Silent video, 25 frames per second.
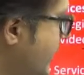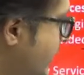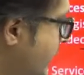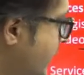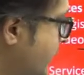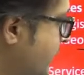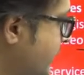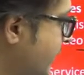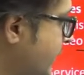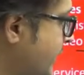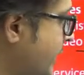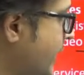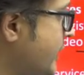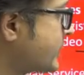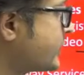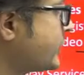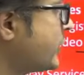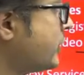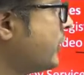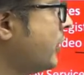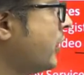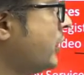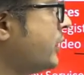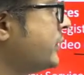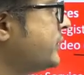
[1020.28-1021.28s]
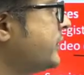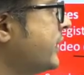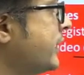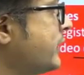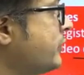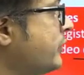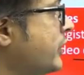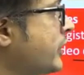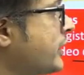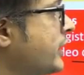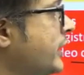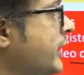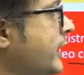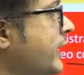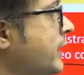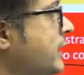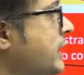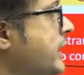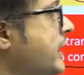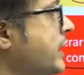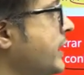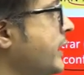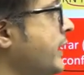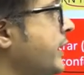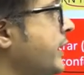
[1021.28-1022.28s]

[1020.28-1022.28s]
Then National Knowledge Network currently connects